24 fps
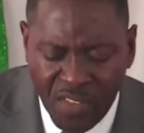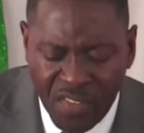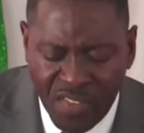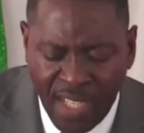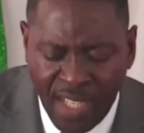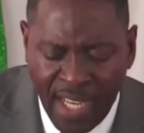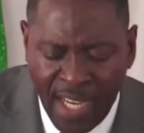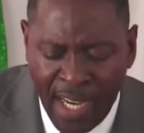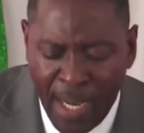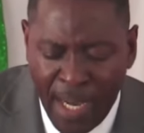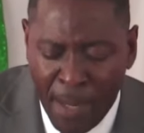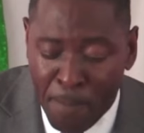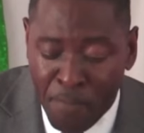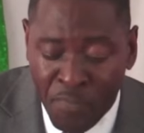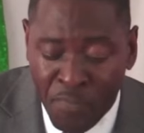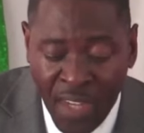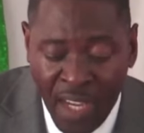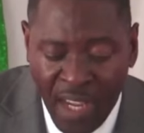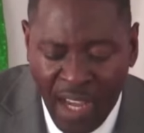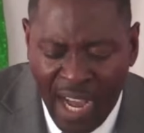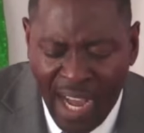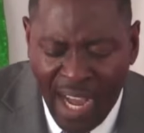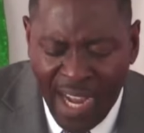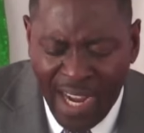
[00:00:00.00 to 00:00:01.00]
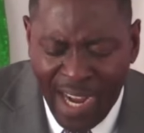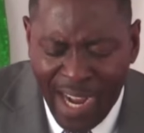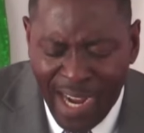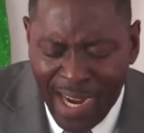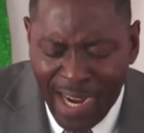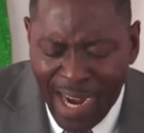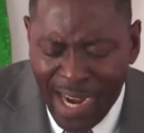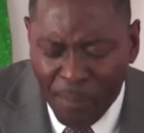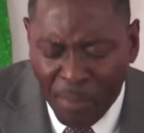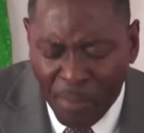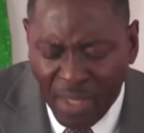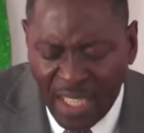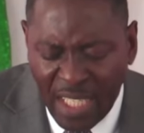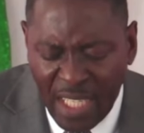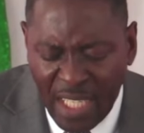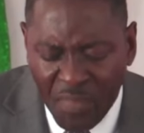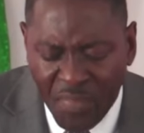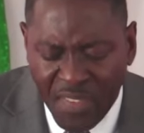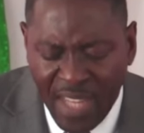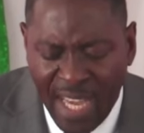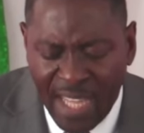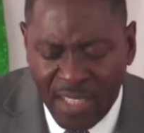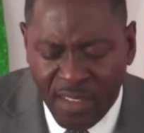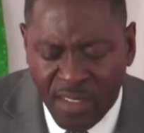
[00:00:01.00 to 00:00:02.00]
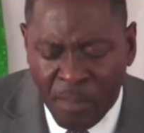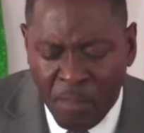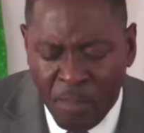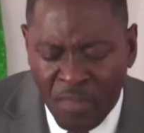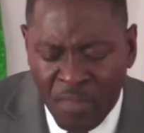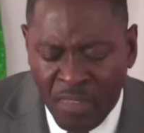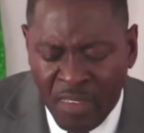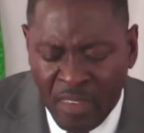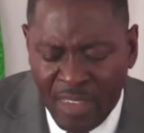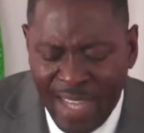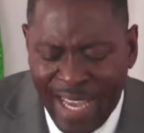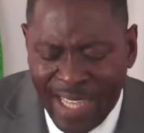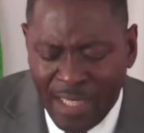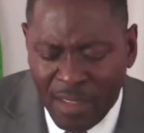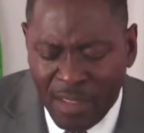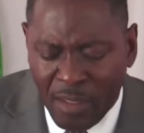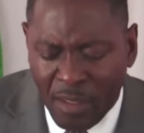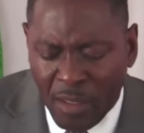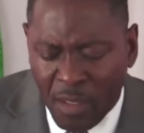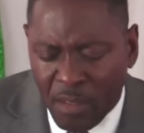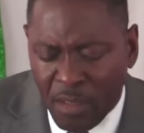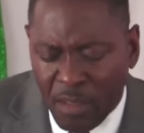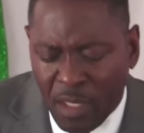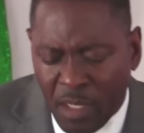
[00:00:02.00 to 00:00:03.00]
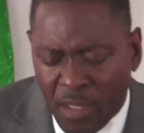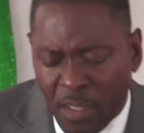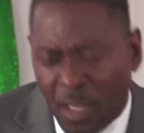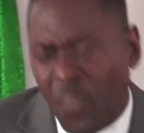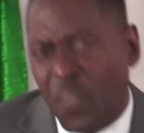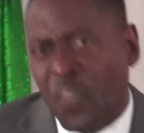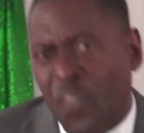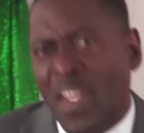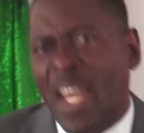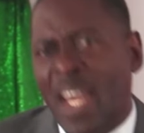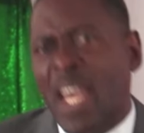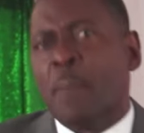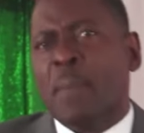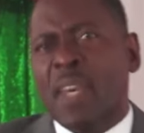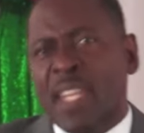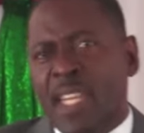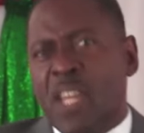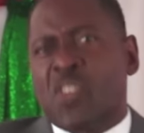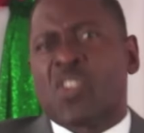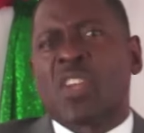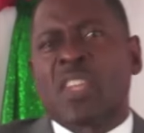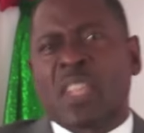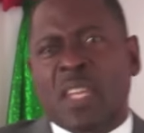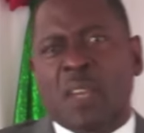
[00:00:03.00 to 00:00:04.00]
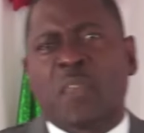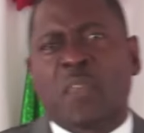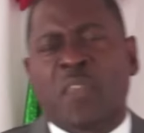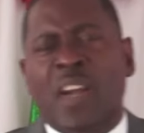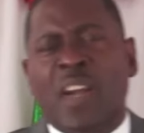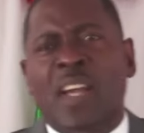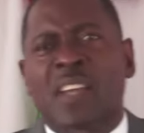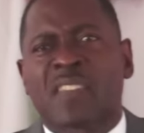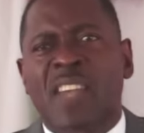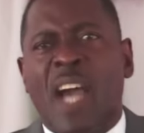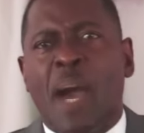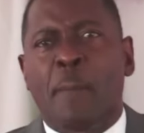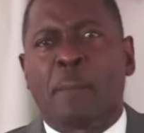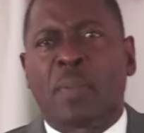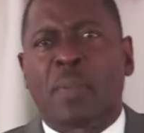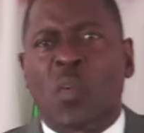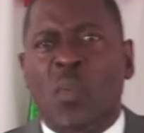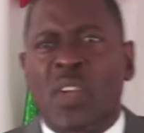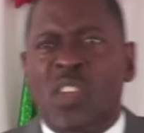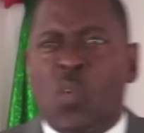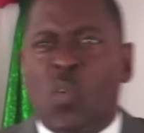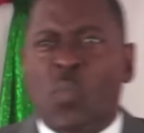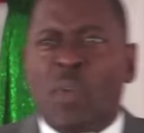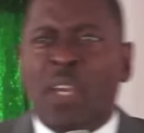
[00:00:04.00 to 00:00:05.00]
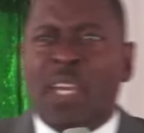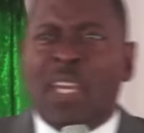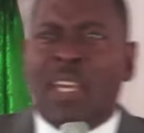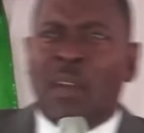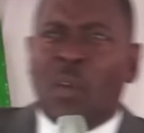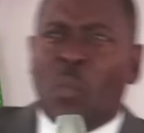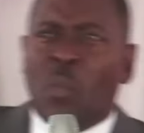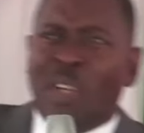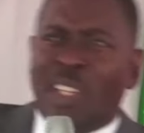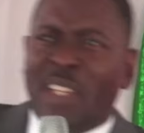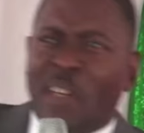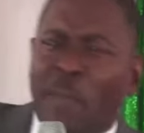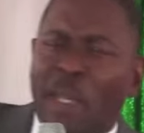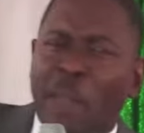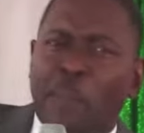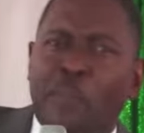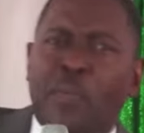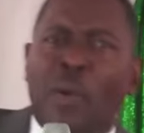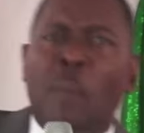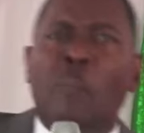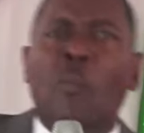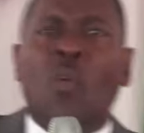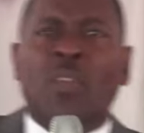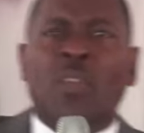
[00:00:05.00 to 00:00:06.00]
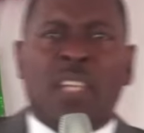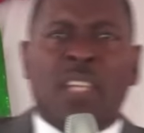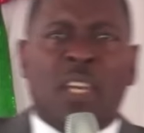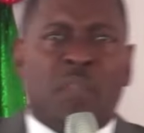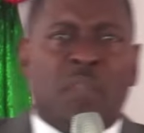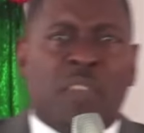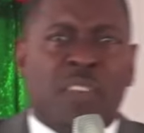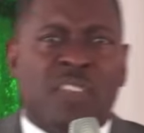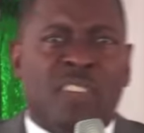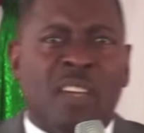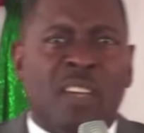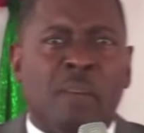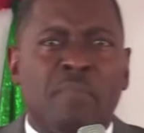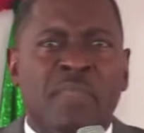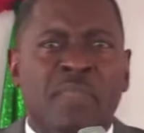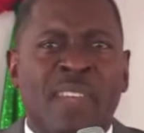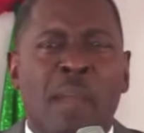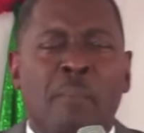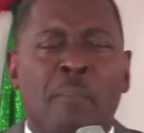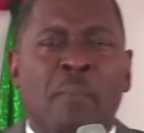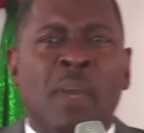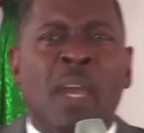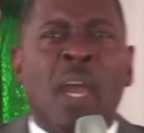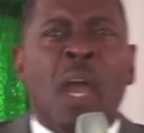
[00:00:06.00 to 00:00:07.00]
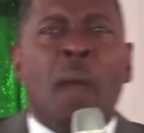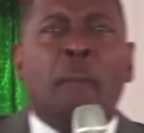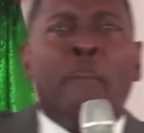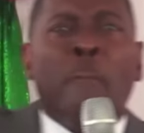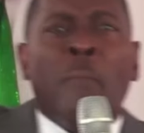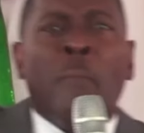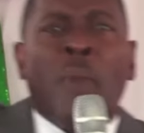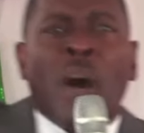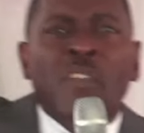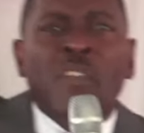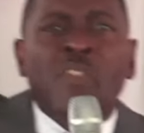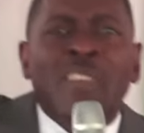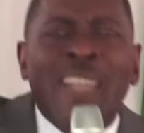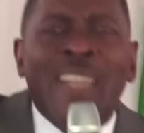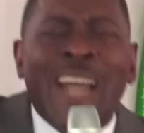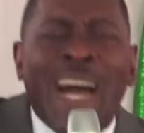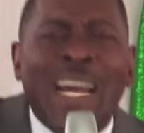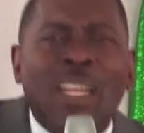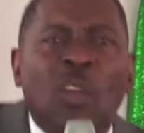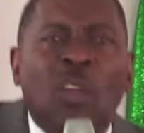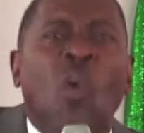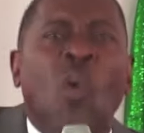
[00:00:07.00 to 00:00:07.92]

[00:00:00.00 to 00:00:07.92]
I believe that the Flame Initiative, for example, which we would have been promoting for some time, must not only